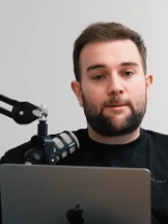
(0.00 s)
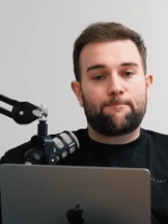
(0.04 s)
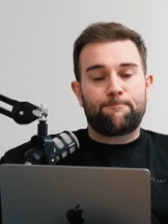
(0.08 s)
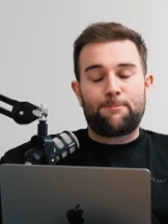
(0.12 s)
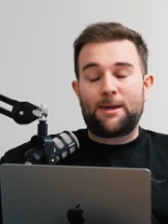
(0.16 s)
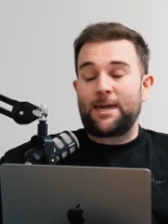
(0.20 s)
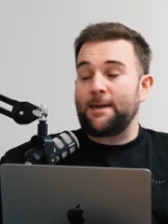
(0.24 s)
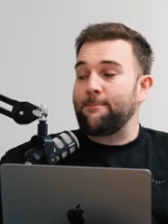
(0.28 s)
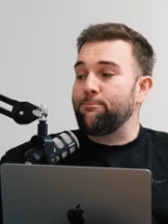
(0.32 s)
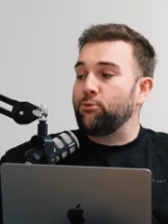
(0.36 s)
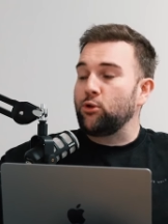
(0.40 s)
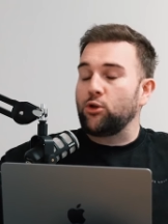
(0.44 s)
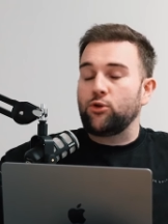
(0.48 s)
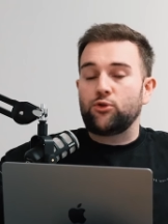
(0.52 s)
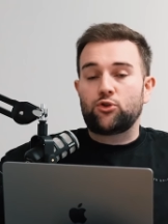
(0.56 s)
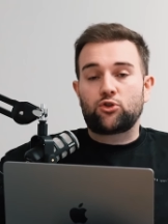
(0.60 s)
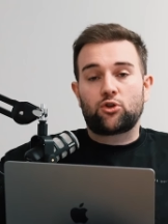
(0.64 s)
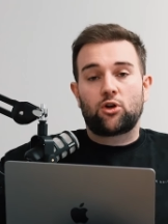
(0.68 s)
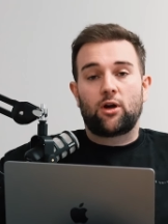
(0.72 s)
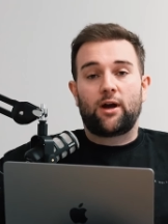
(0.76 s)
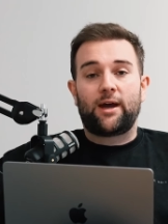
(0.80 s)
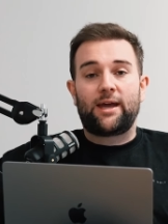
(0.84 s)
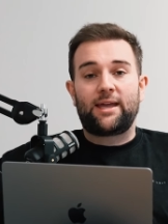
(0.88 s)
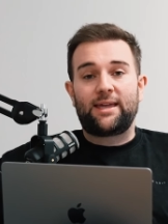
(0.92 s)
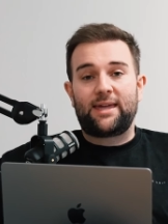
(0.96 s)
The people who
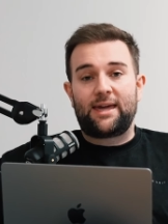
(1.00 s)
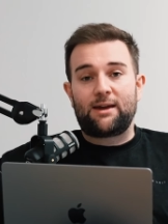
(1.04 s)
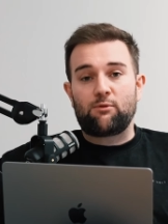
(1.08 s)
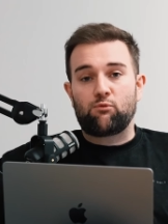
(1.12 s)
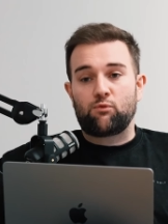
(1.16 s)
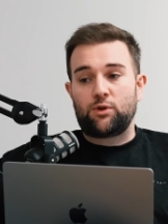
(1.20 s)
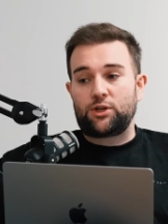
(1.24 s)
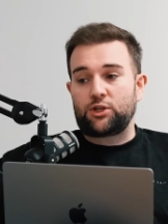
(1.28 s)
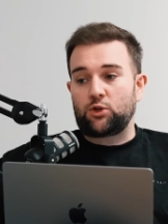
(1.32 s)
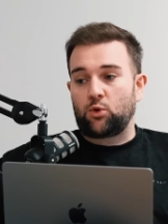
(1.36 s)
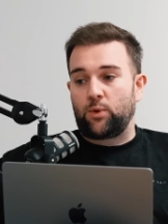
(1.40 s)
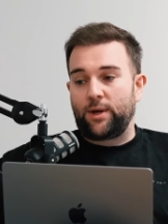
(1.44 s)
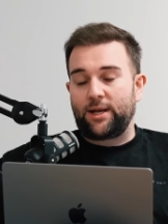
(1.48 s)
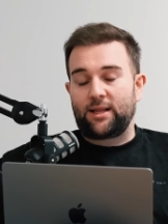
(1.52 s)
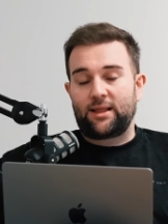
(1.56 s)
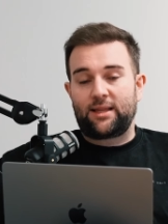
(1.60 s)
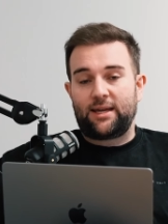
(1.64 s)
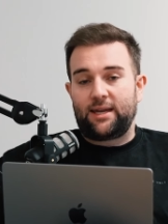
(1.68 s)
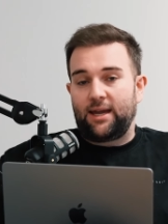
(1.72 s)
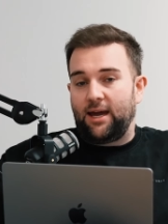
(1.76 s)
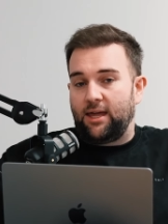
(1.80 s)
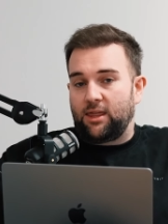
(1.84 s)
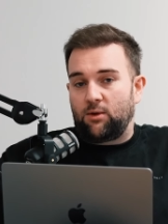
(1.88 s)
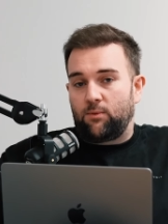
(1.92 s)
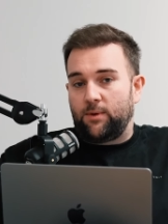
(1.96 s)
try and get rich
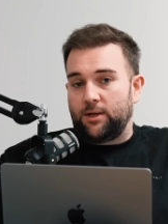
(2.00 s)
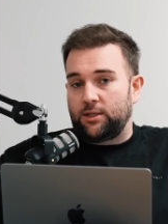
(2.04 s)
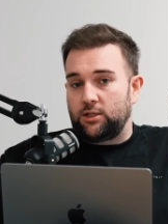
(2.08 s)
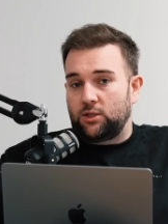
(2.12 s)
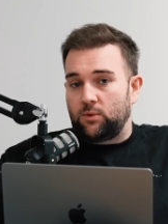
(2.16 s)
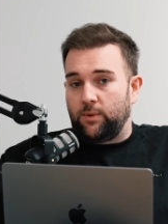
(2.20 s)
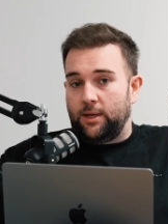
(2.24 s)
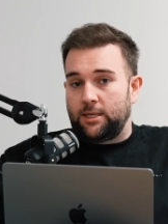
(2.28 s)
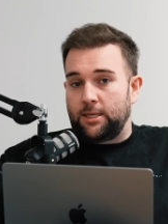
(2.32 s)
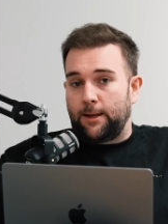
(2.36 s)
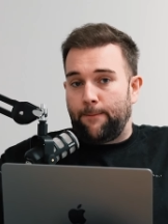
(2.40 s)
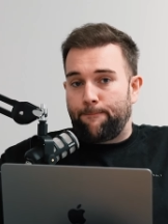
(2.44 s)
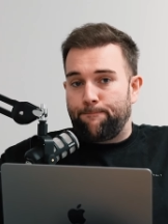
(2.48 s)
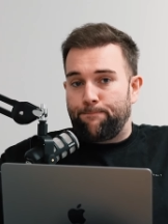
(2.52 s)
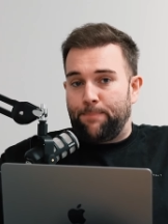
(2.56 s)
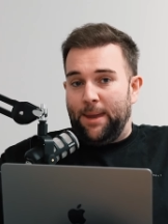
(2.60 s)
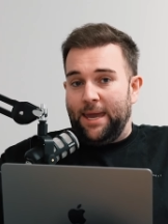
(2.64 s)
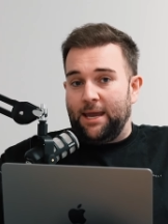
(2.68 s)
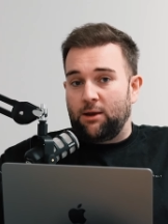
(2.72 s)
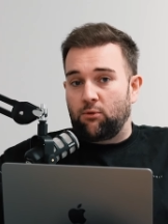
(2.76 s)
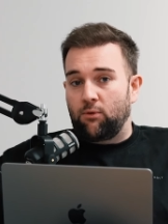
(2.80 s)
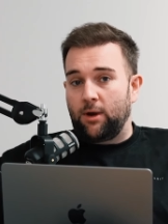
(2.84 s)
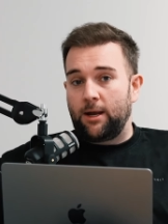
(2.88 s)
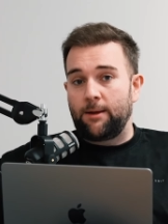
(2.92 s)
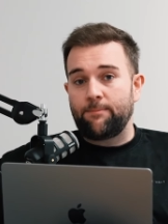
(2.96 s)
quickly are the ones who end up
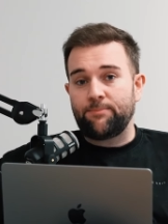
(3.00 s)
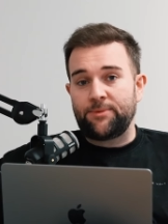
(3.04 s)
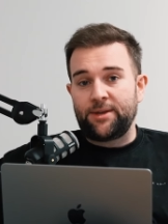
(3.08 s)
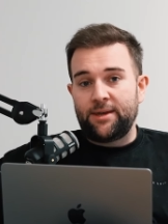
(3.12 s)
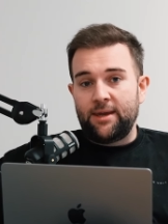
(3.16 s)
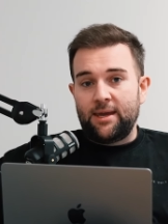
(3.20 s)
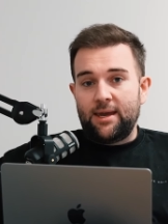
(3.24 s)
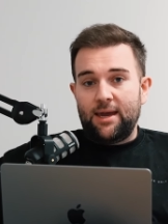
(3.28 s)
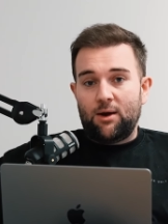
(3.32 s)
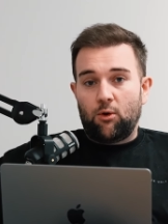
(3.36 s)
bankrupt